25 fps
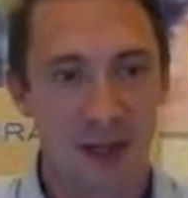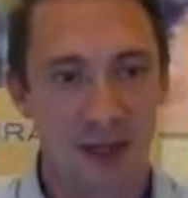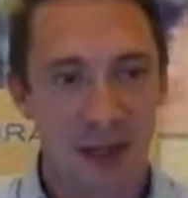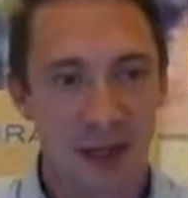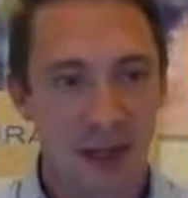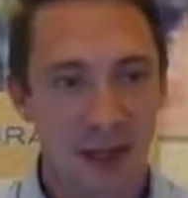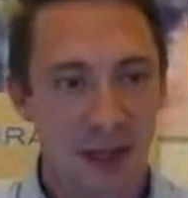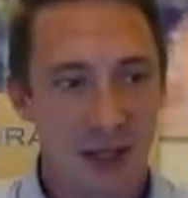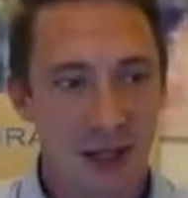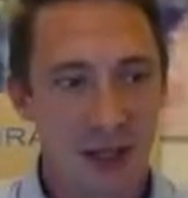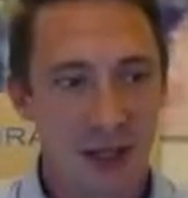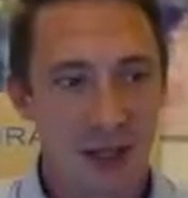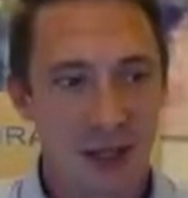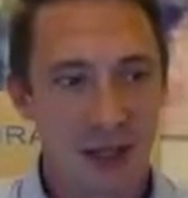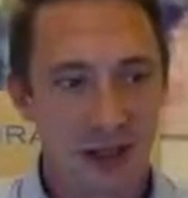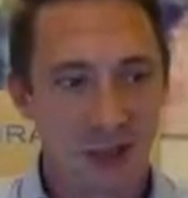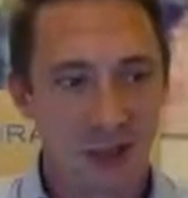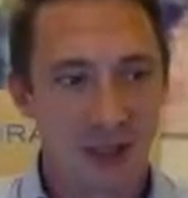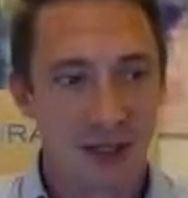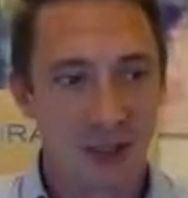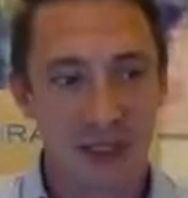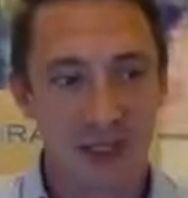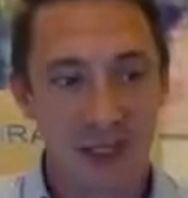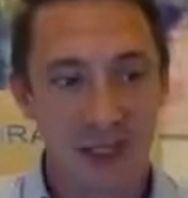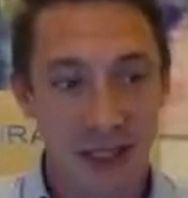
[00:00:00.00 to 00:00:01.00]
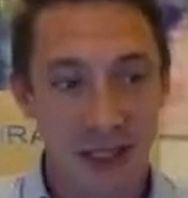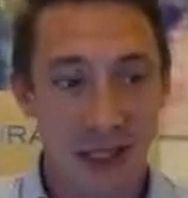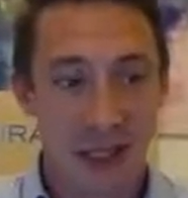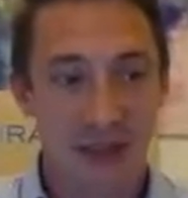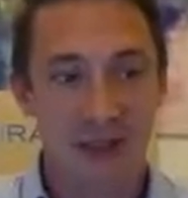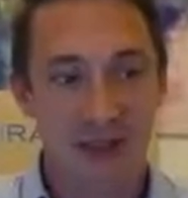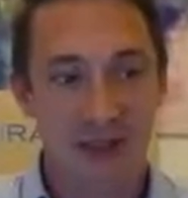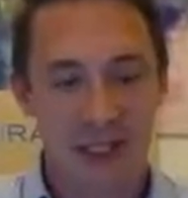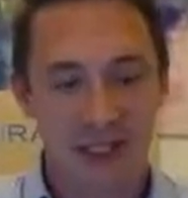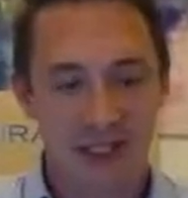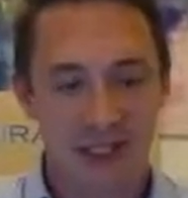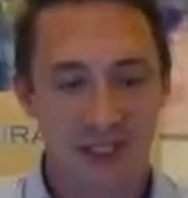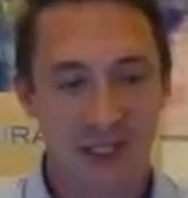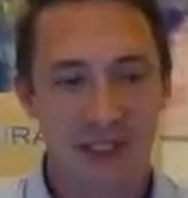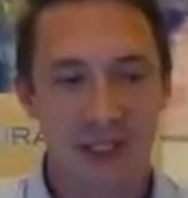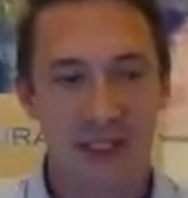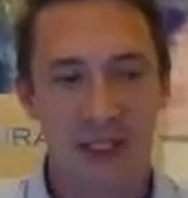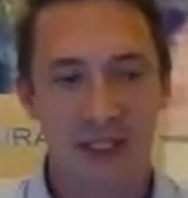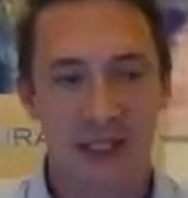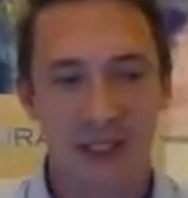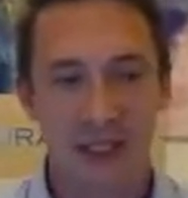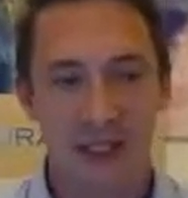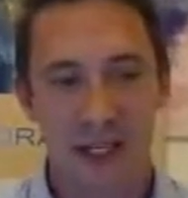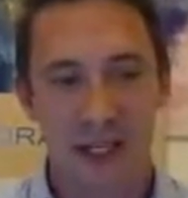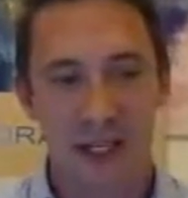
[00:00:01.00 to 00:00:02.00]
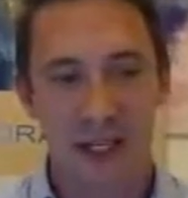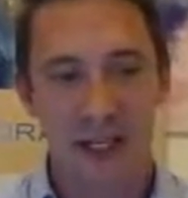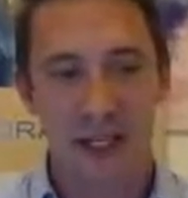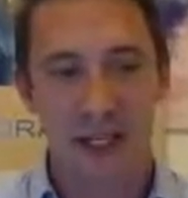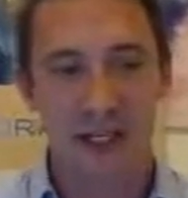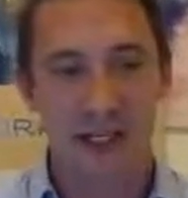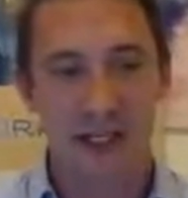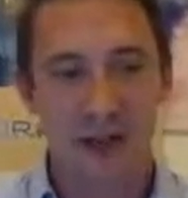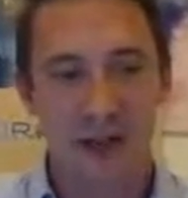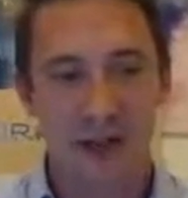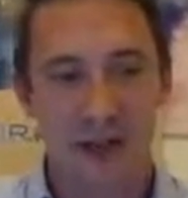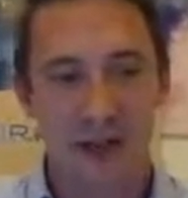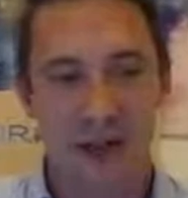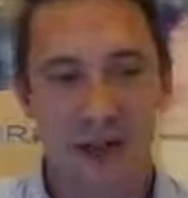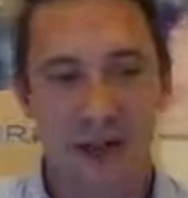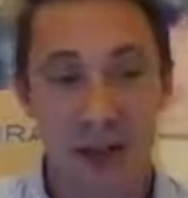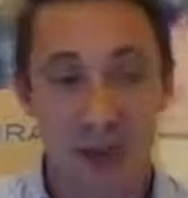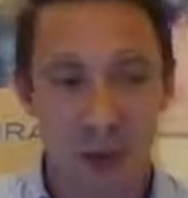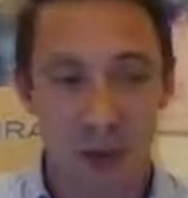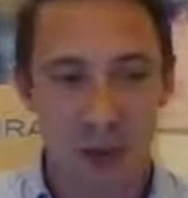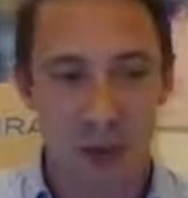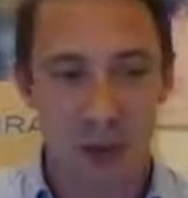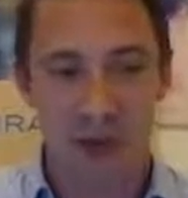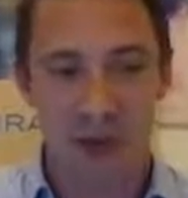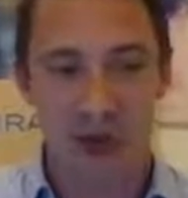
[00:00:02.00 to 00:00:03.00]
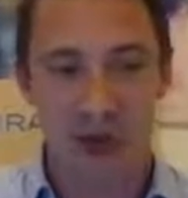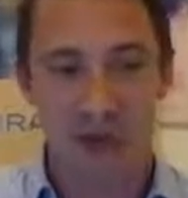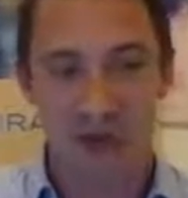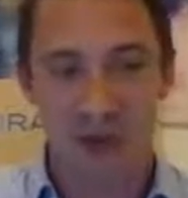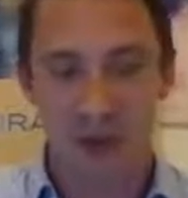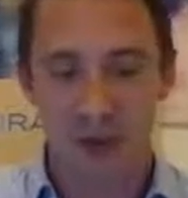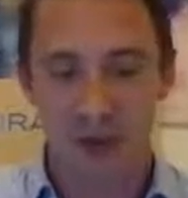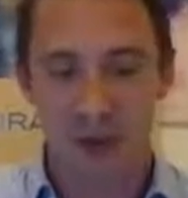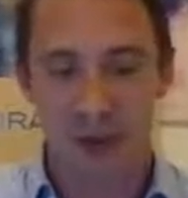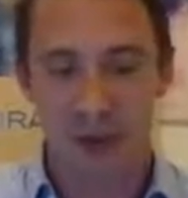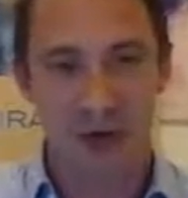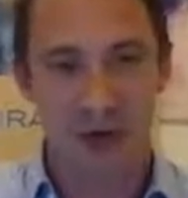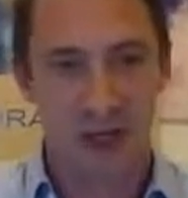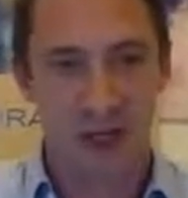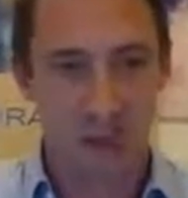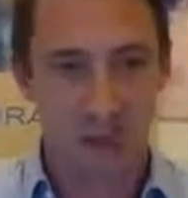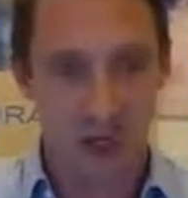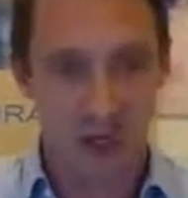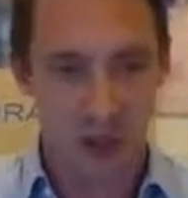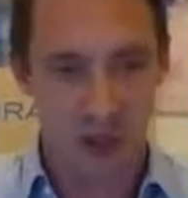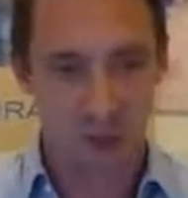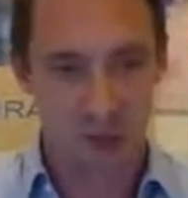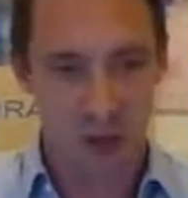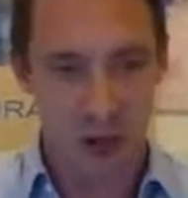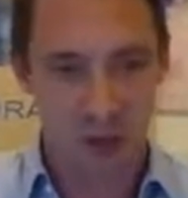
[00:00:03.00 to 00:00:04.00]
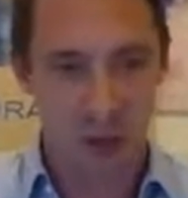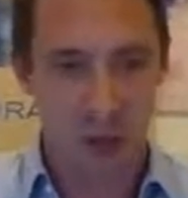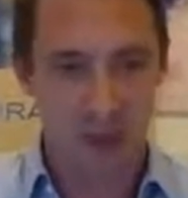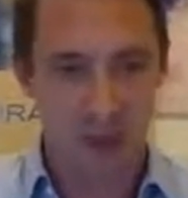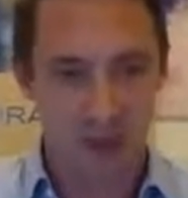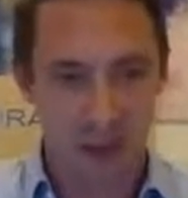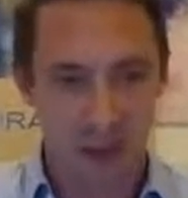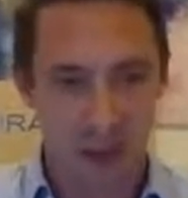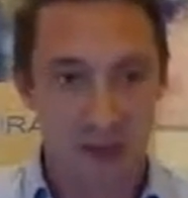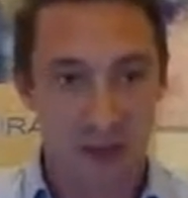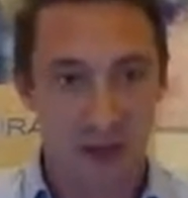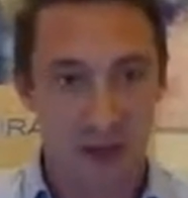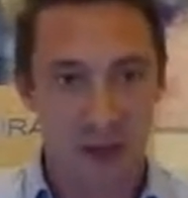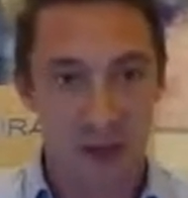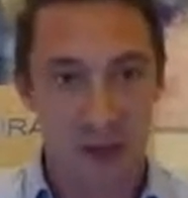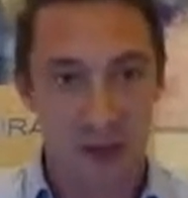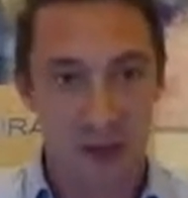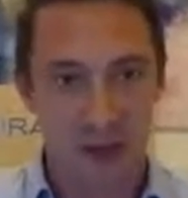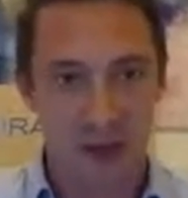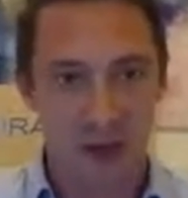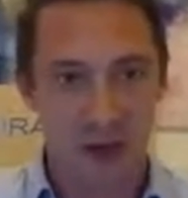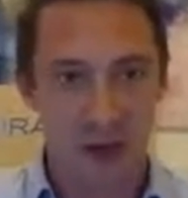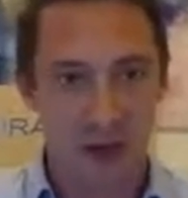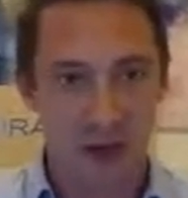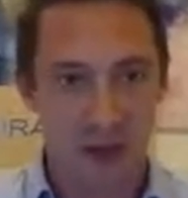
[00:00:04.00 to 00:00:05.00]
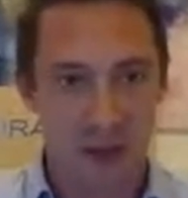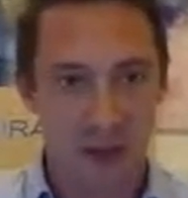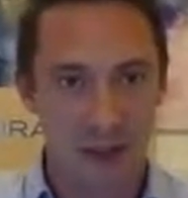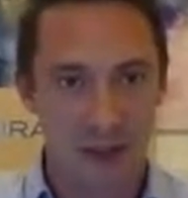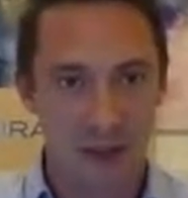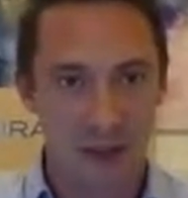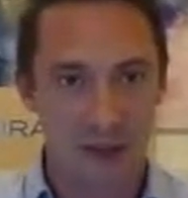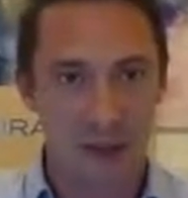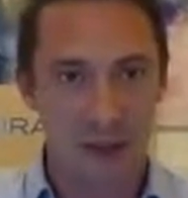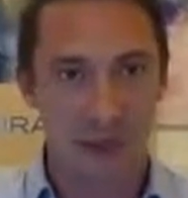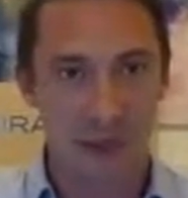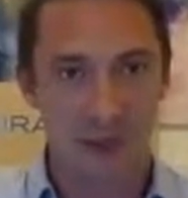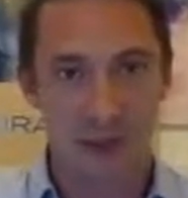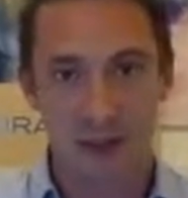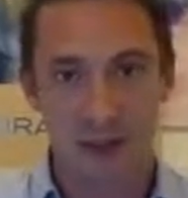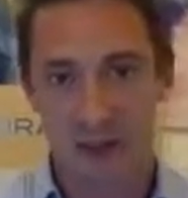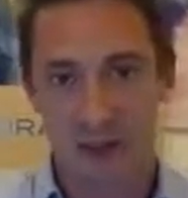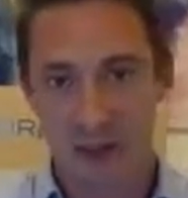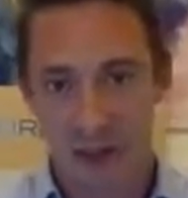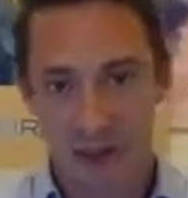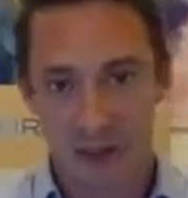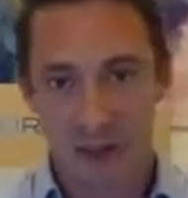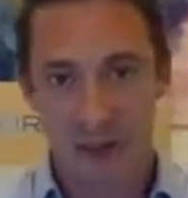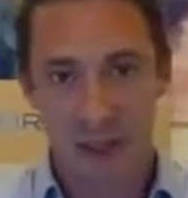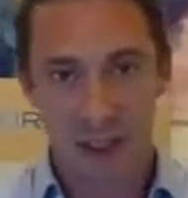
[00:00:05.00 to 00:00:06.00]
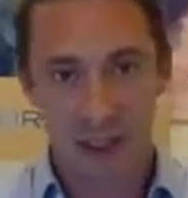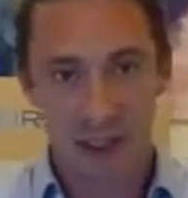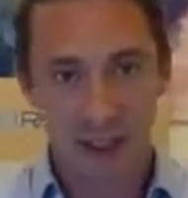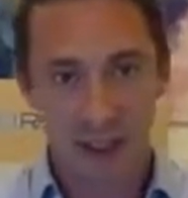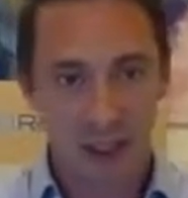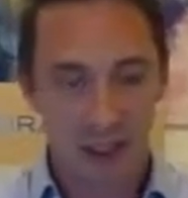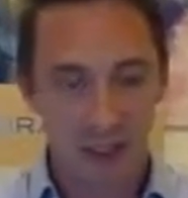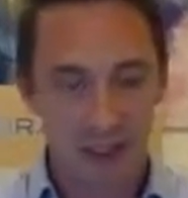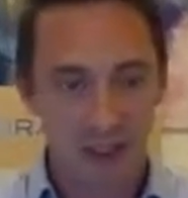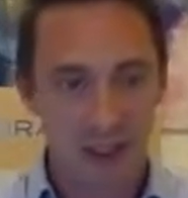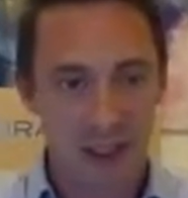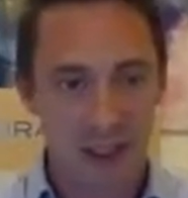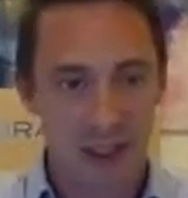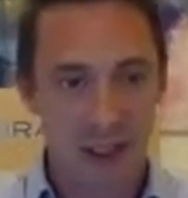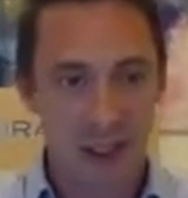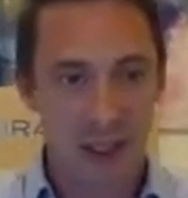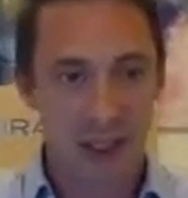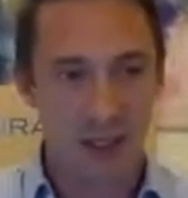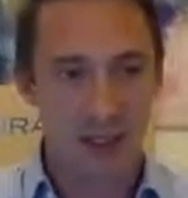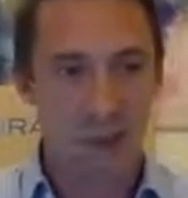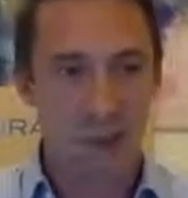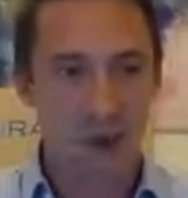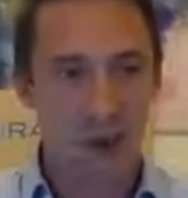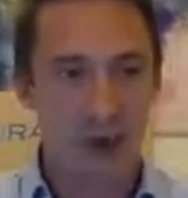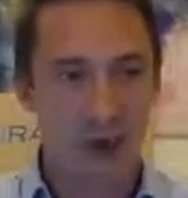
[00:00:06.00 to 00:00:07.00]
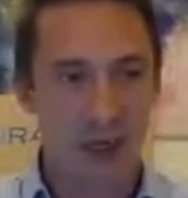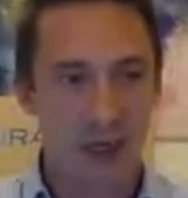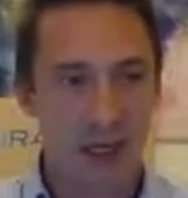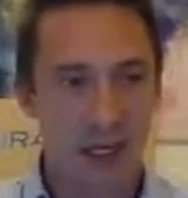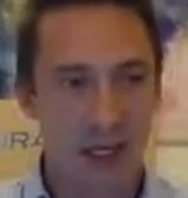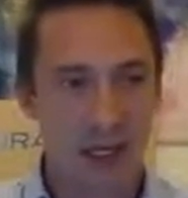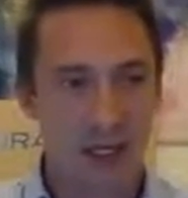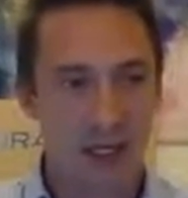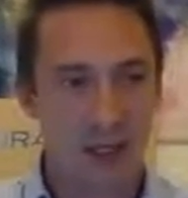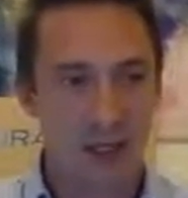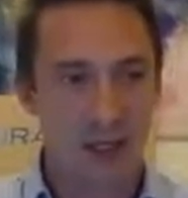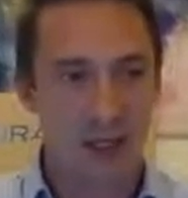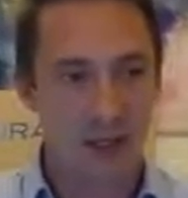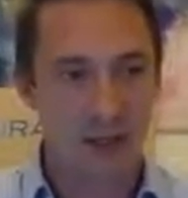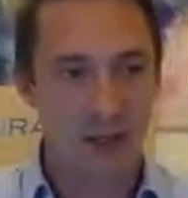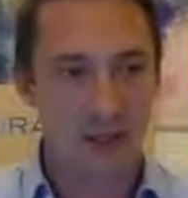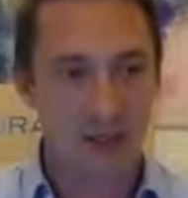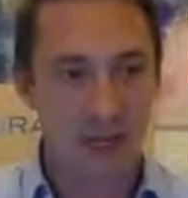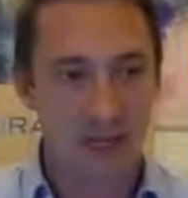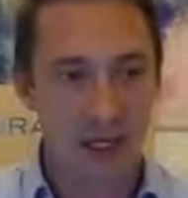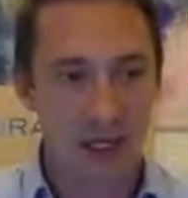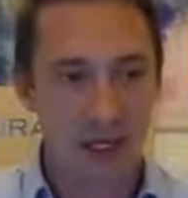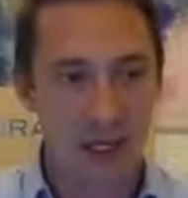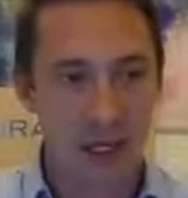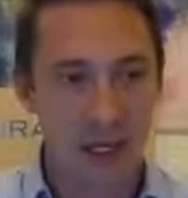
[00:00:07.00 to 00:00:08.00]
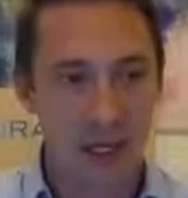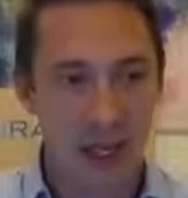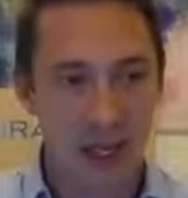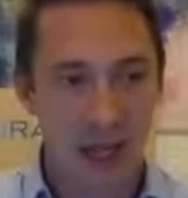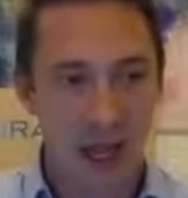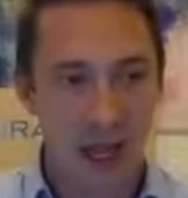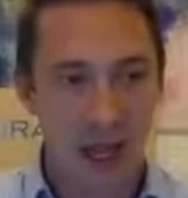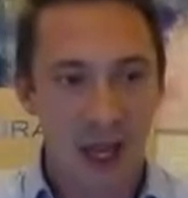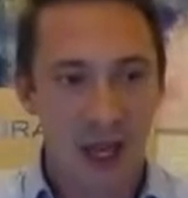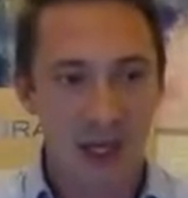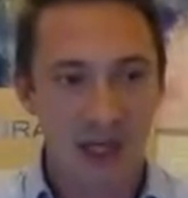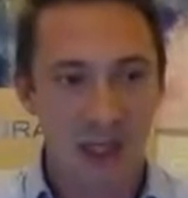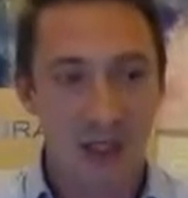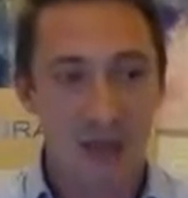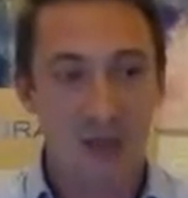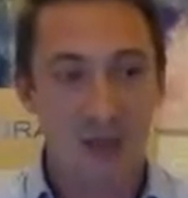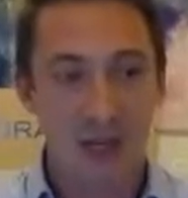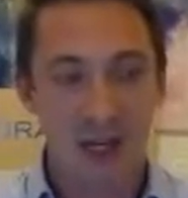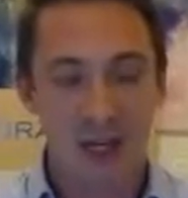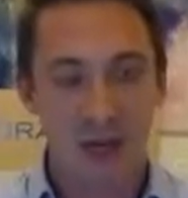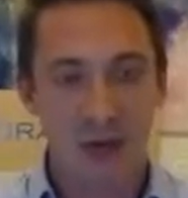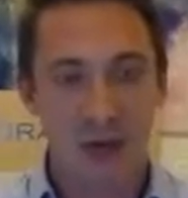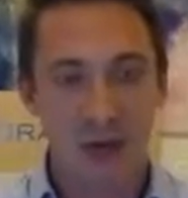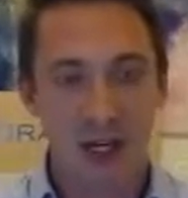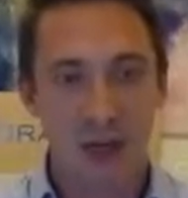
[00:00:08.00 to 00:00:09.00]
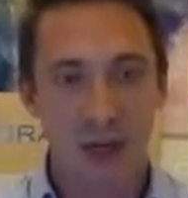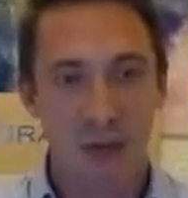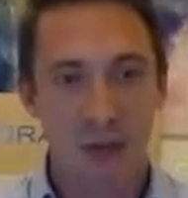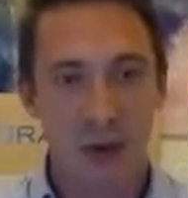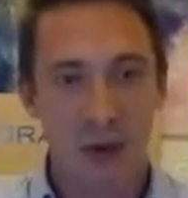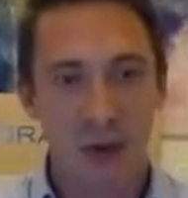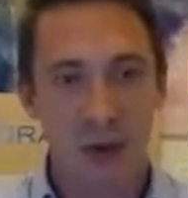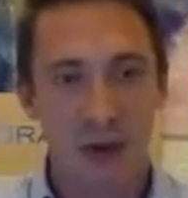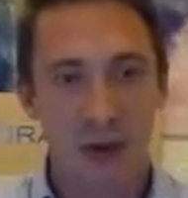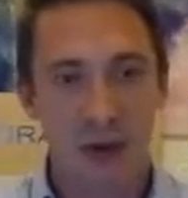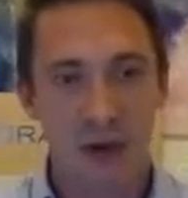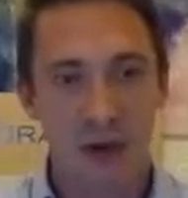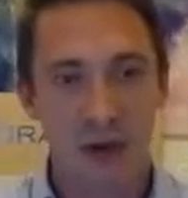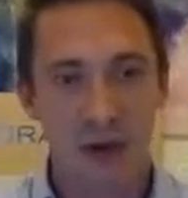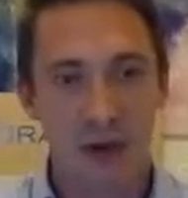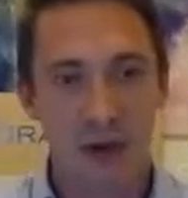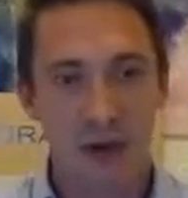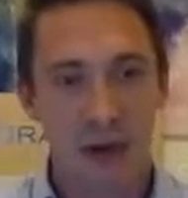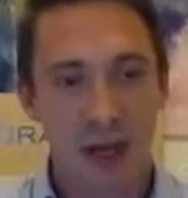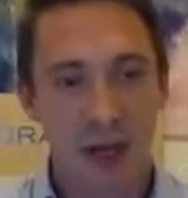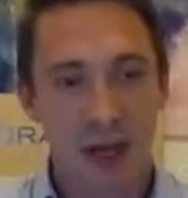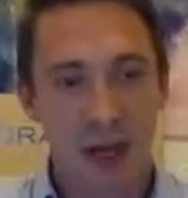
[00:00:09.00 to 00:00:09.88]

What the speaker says: them to deliver consistently their product to the market, both borrowers and brokers, because it's a hugely kind of broker-led industry, is really, really important.